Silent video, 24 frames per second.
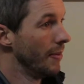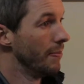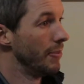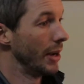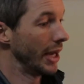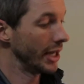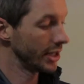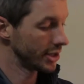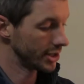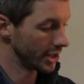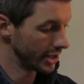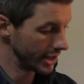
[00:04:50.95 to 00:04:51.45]

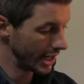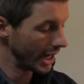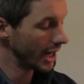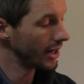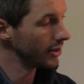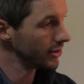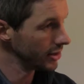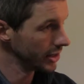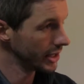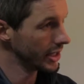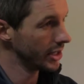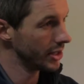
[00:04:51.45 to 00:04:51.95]
based on
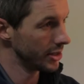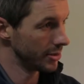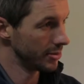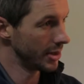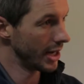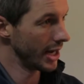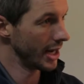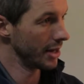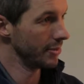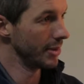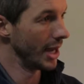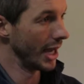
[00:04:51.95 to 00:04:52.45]
how lean your
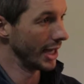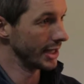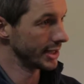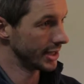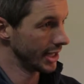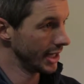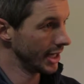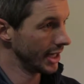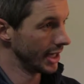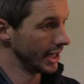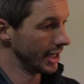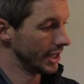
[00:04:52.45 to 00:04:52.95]
body
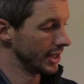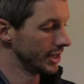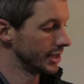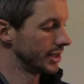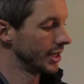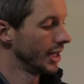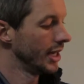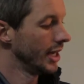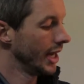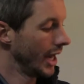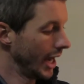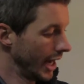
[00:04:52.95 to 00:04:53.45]
mass
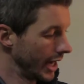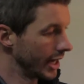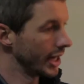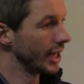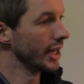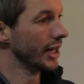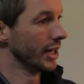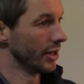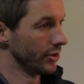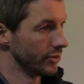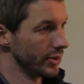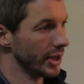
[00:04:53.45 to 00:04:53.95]
is and
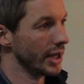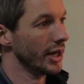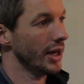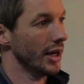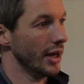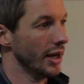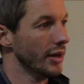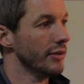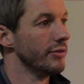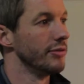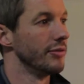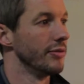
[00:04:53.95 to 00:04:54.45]
getting rid
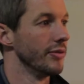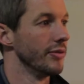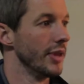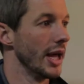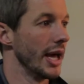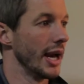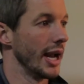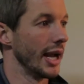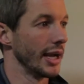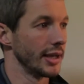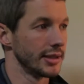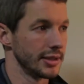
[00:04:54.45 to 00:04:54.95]
of
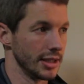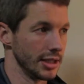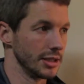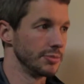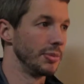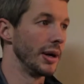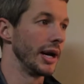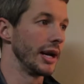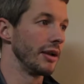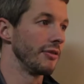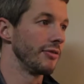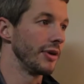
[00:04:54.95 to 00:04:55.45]
that excess
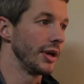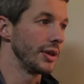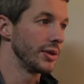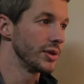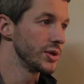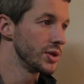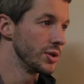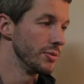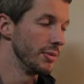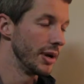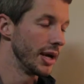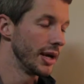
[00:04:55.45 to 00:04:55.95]
body fat
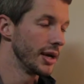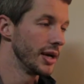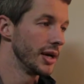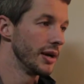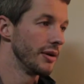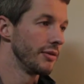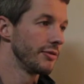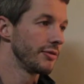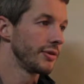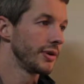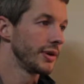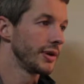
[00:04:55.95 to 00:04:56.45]
that you may have.